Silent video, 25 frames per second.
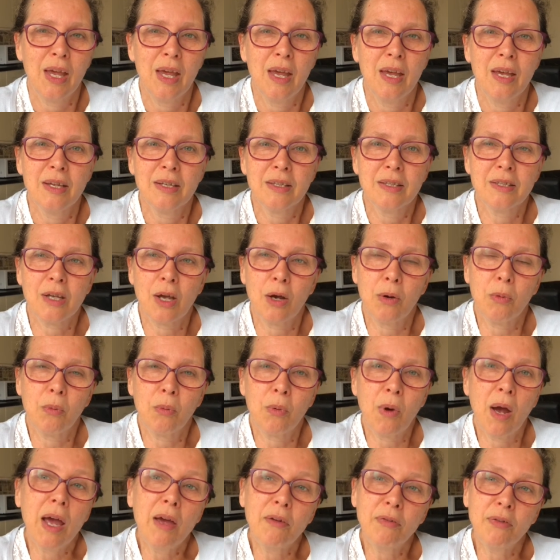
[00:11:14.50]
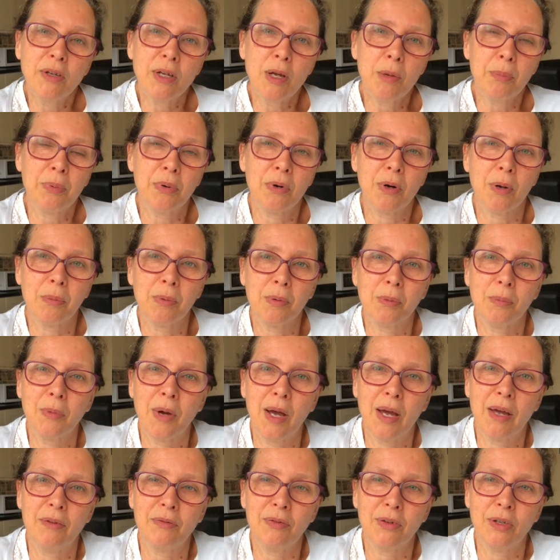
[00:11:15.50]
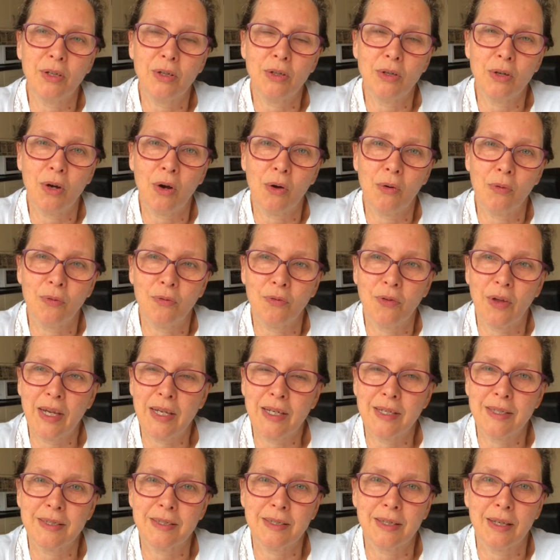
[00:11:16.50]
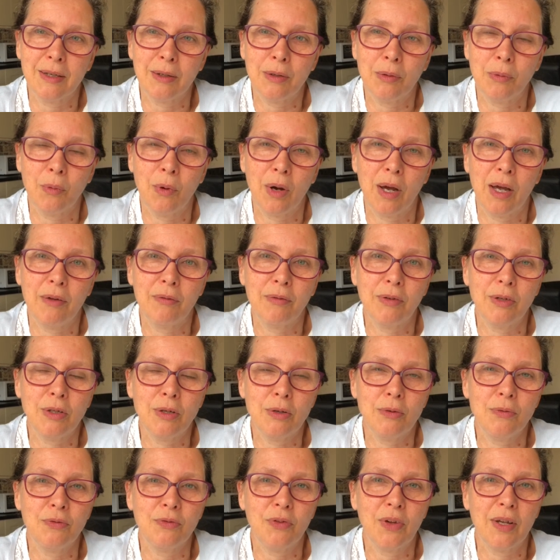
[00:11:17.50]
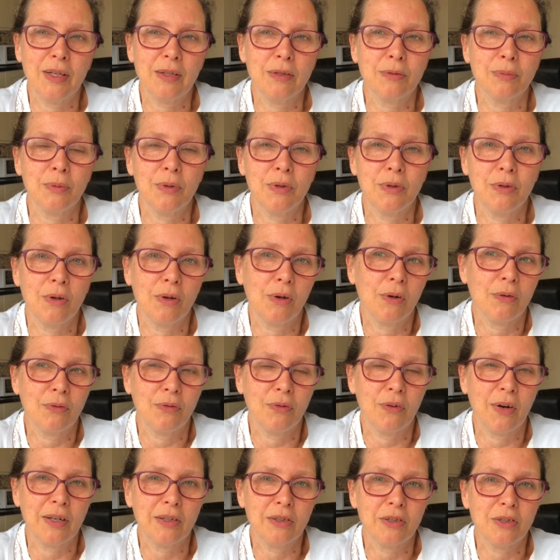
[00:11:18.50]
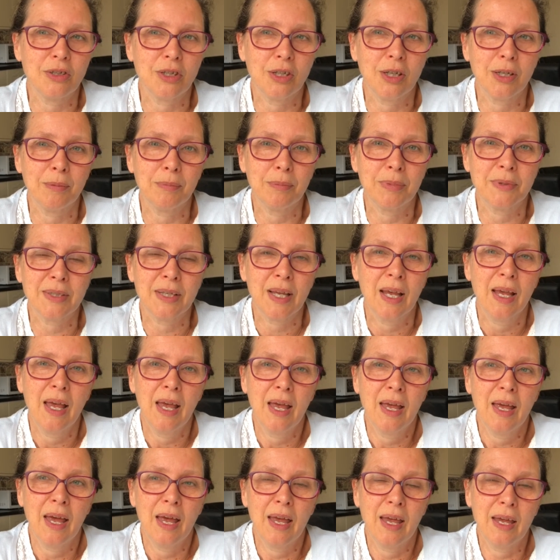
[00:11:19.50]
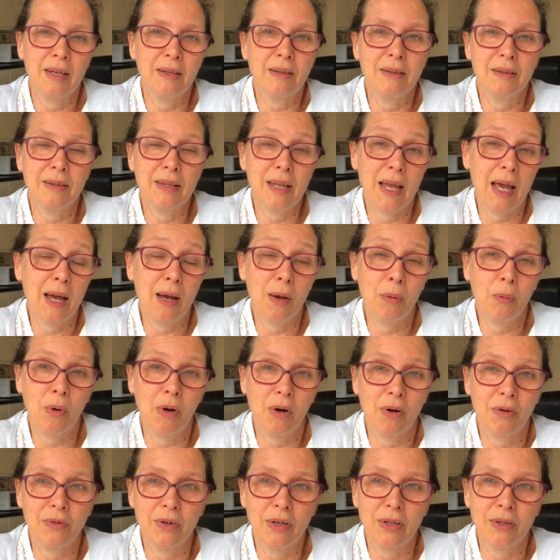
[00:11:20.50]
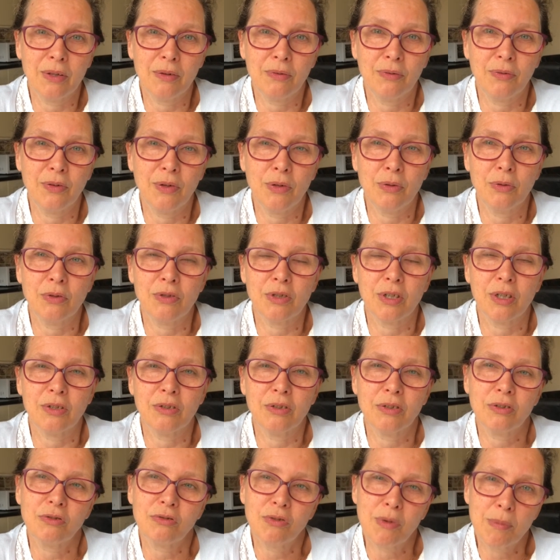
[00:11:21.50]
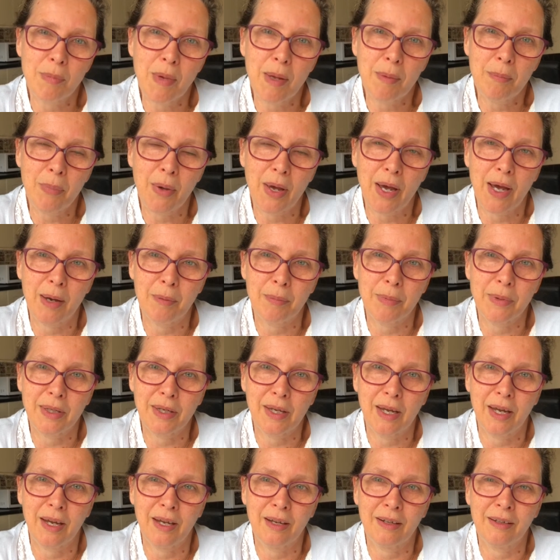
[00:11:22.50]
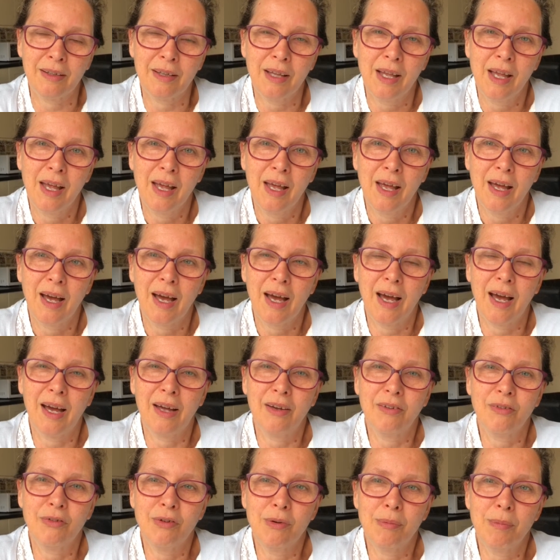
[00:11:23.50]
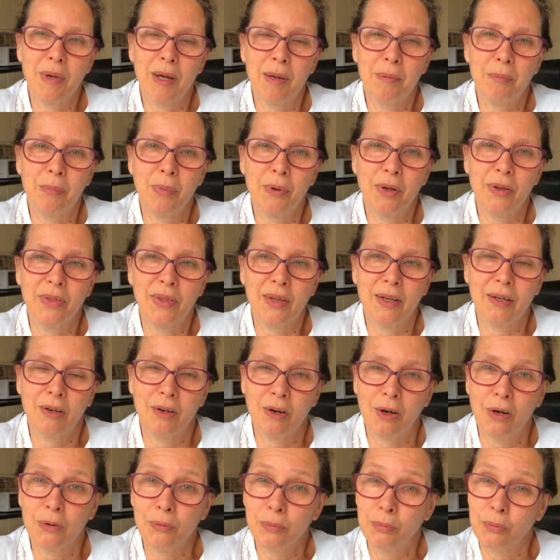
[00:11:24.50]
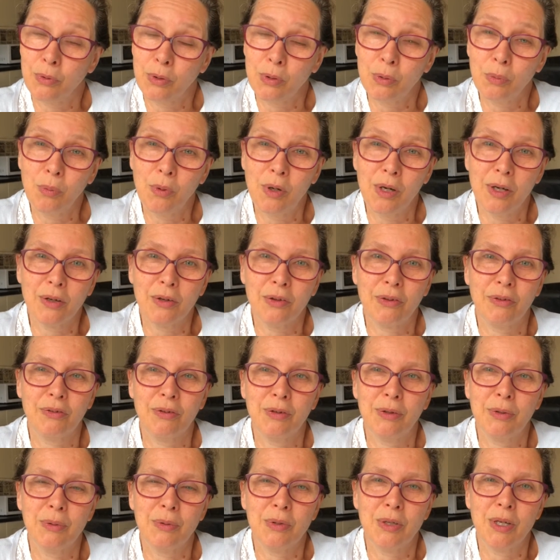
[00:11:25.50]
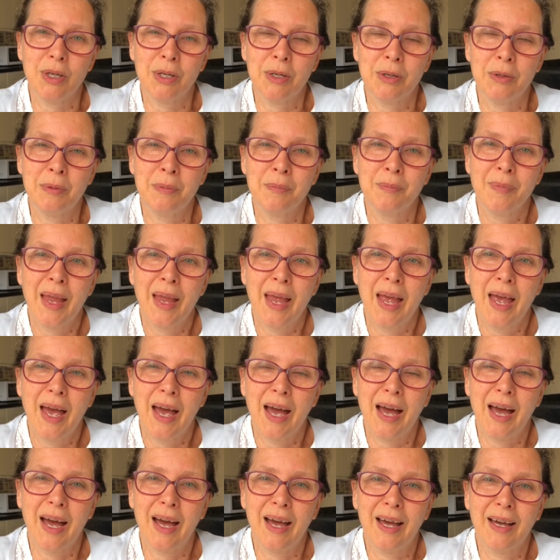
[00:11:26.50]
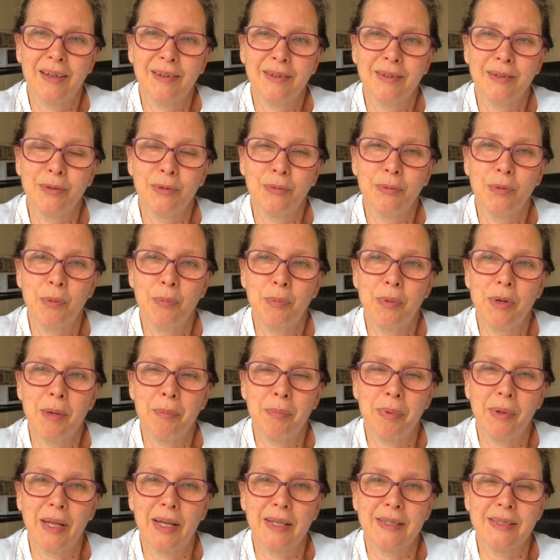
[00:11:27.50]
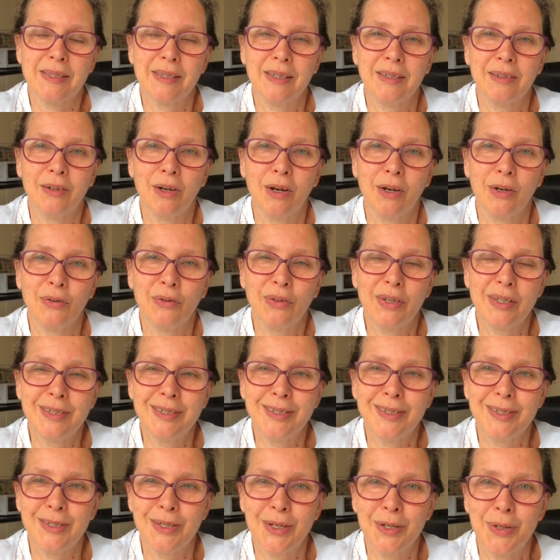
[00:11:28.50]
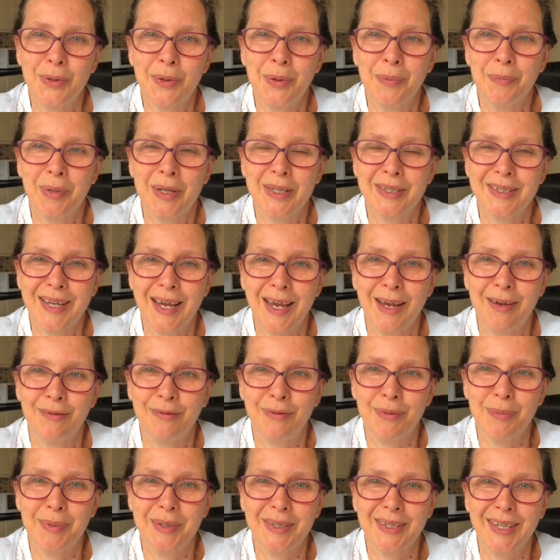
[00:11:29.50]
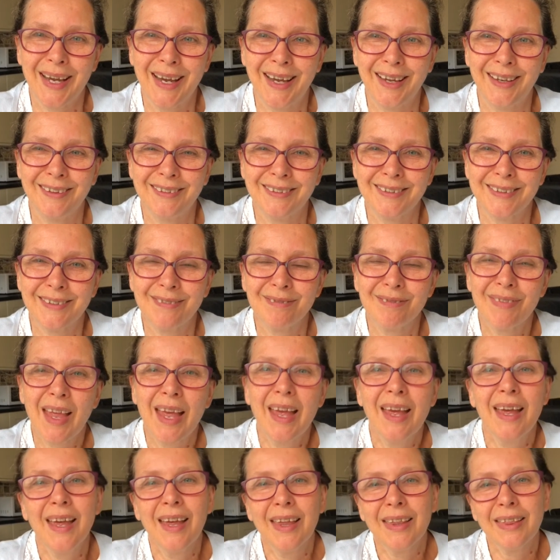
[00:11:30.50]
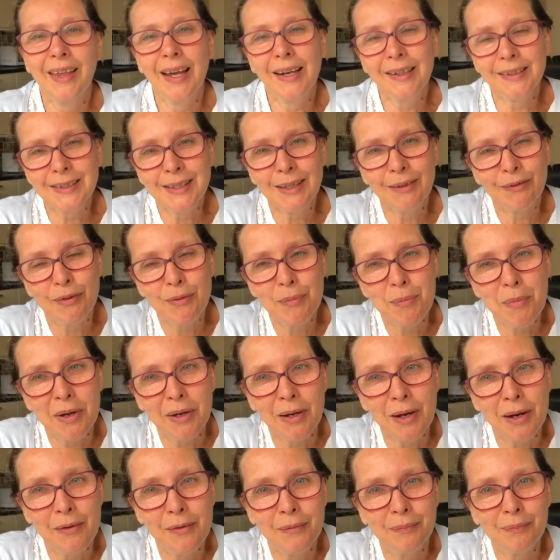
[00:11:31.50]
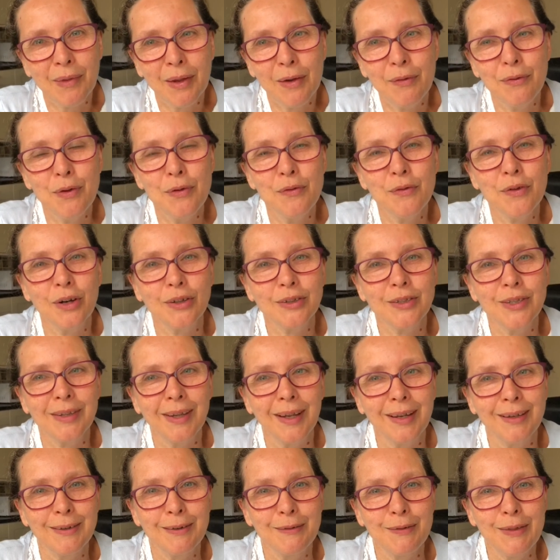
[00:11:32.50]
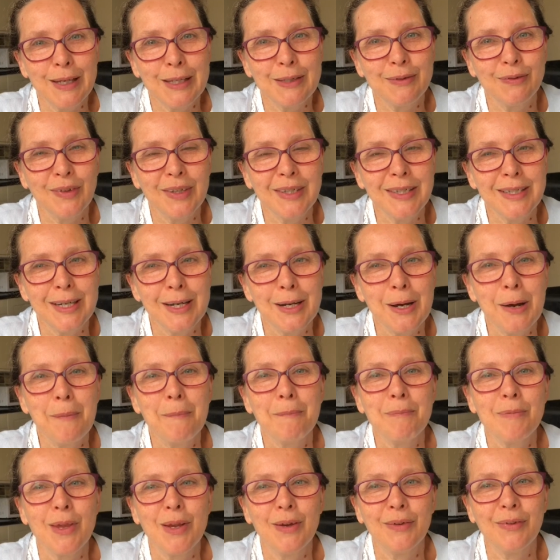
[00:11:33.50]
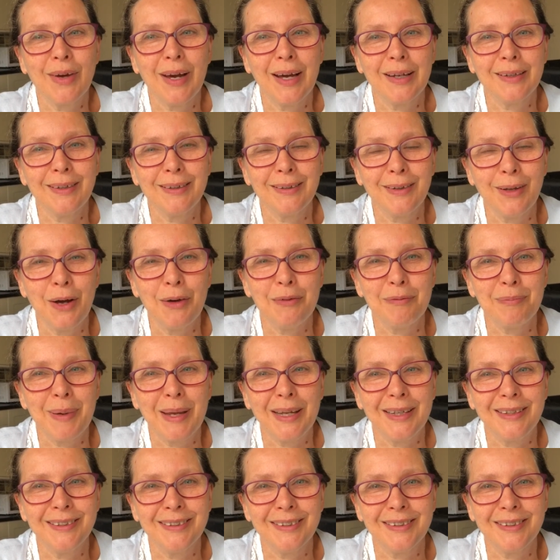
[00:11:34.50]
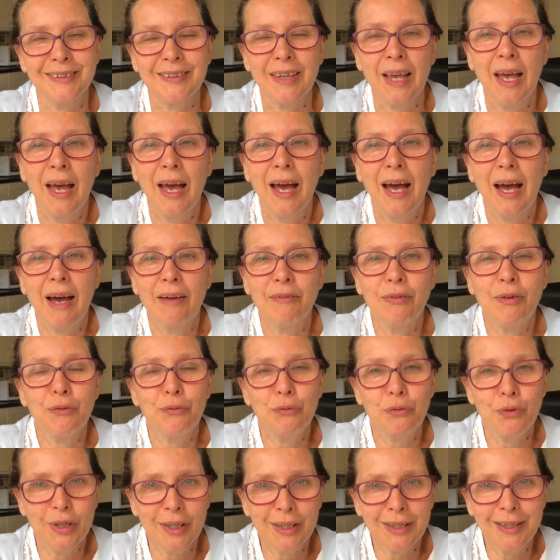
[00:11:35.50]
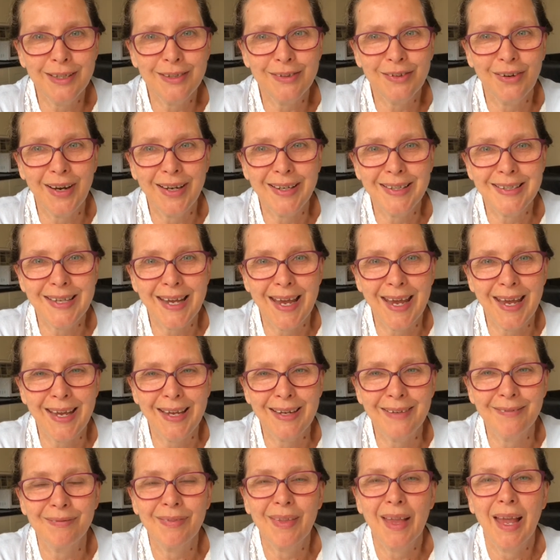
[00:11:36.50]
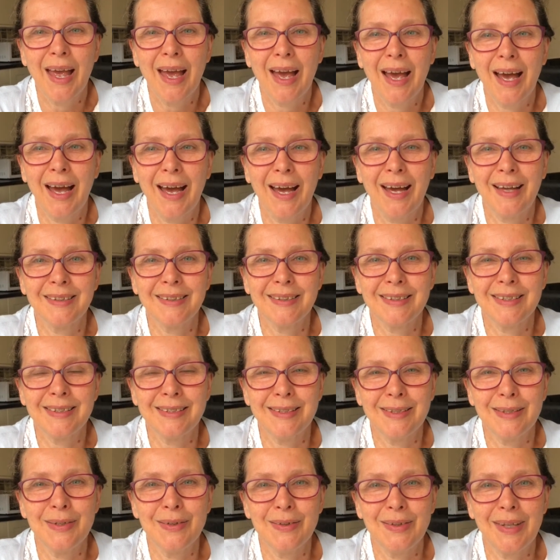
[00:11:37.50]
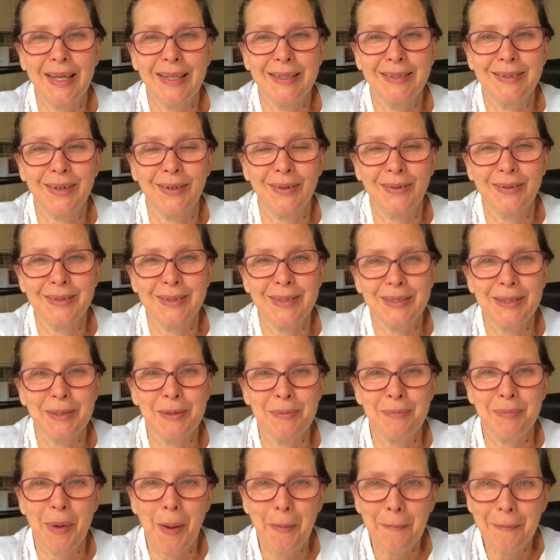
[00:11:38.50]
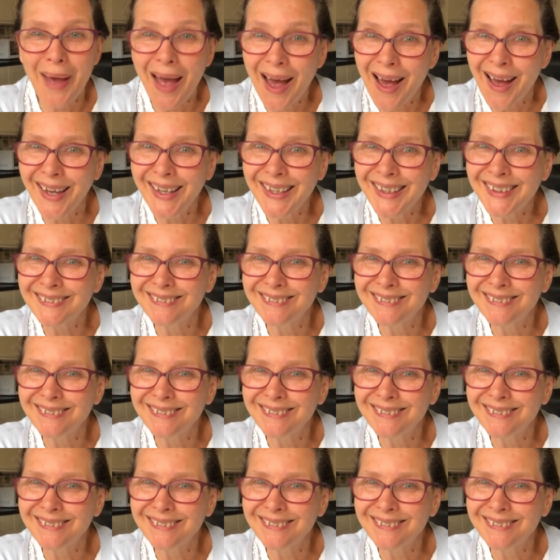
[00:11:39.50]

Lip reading: So whatever your problem, whatever you're facing, whatever you face with your friendships in now or in the future, just remember Abigail, and remember that God will work through you and will be a blessing not only to you but to everybody else. Thanks everybody. If you've got to the end of this video, you've had a lot of patience. Have a really great day and see you later on soon. Bye.